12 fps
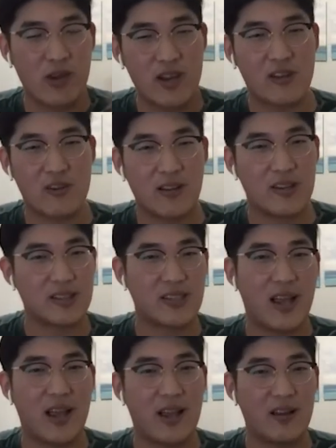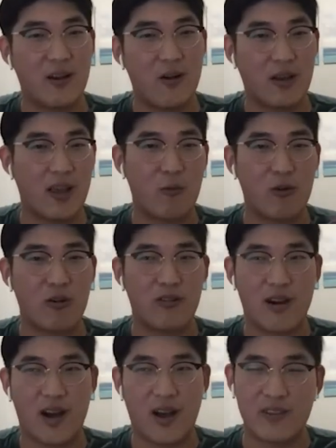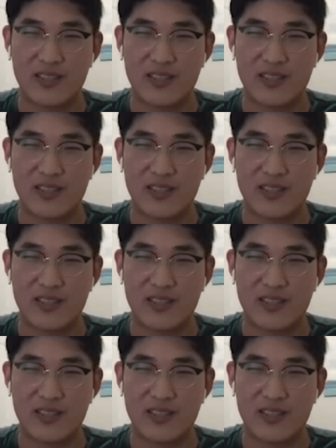where we need to understand, okay, well,